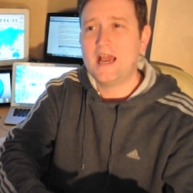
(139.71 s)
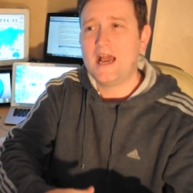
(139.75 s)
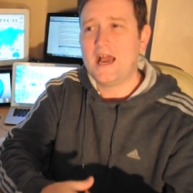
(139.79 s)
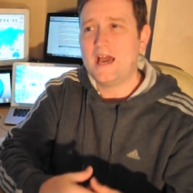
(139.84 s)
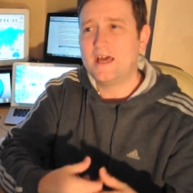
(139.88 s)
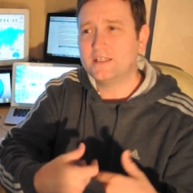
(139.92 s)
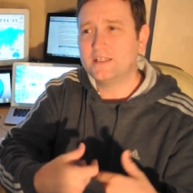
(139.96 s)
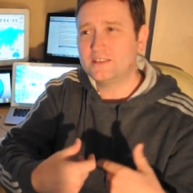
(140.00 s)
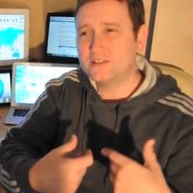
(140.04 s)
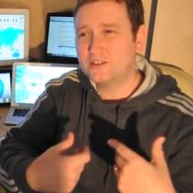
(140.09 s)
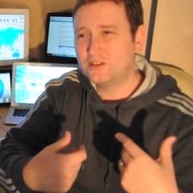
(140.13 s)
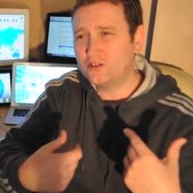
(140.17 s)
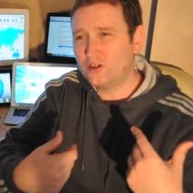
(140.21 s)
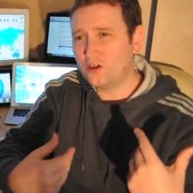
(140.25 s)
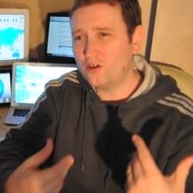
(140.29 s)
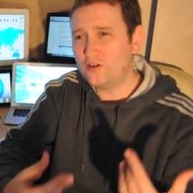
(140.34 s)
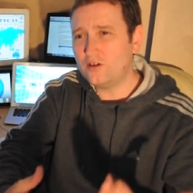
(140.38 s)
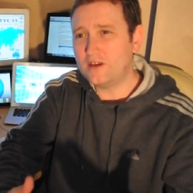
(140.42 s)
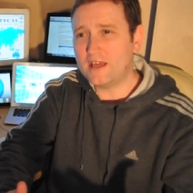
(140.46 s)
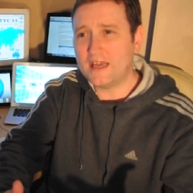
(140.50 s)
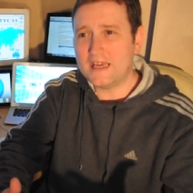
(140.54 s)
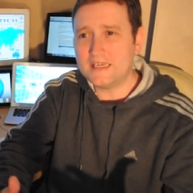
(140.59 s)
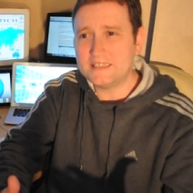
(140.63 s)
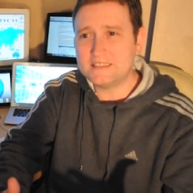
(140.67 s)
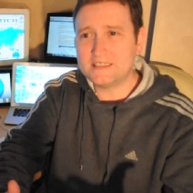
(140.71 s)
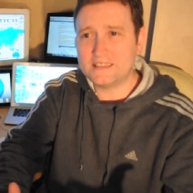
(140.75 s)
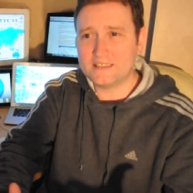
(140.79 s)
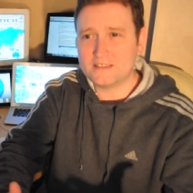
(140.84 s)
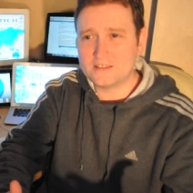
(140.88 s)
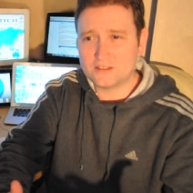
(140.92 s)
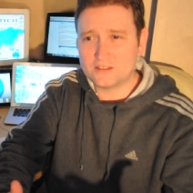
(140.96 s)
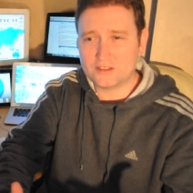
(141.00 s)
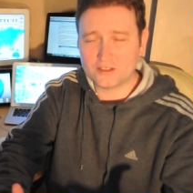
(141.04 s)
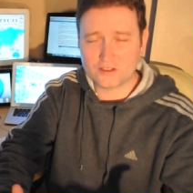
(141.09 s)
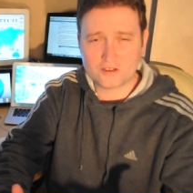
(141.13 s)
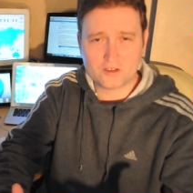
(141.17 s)
And it's too easy
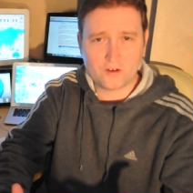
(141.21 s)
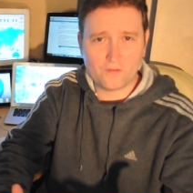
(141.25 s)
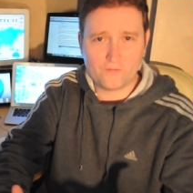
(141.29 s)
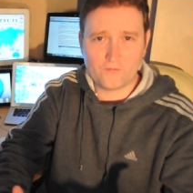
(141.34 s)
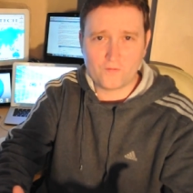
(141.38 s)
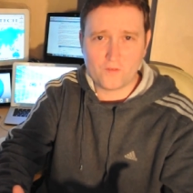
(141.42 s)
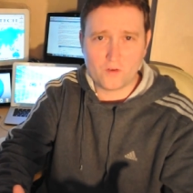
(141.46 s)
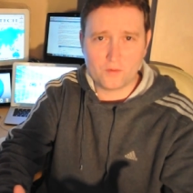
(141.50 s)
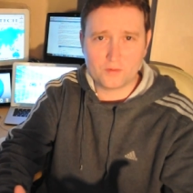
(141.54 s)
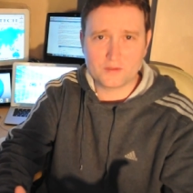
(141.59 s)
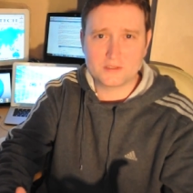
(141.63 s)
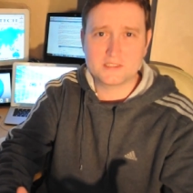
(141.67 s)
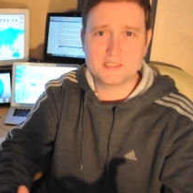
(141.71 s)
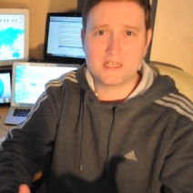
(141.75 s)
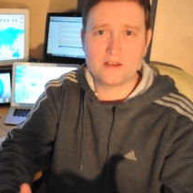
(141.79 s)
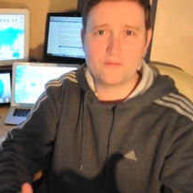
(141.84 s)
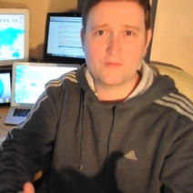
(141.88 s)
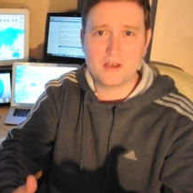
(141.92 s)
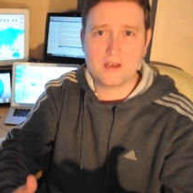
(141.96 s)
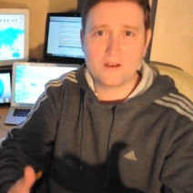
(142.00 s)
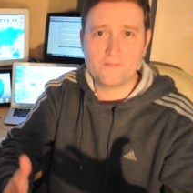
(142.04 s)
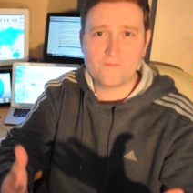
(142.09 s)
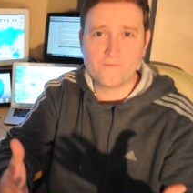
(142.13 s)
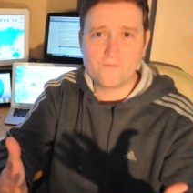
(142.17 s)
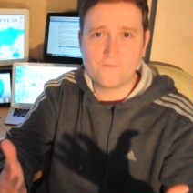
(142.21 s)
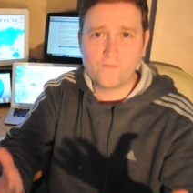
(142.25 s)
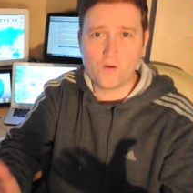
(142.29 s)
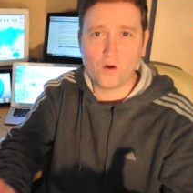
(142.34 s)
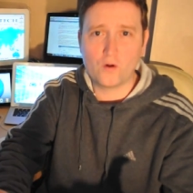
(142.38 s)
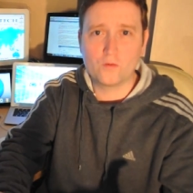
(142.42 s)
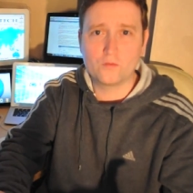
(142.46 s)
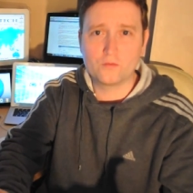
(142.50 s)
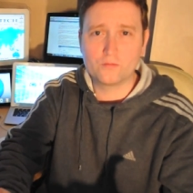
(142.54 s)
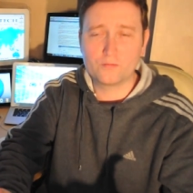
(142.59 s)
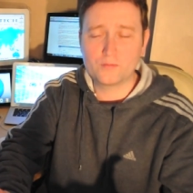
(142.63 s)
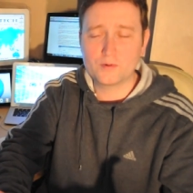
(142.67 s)
to just come forward and say, well, a
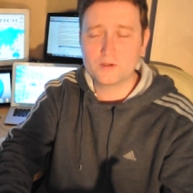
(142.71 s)
phone,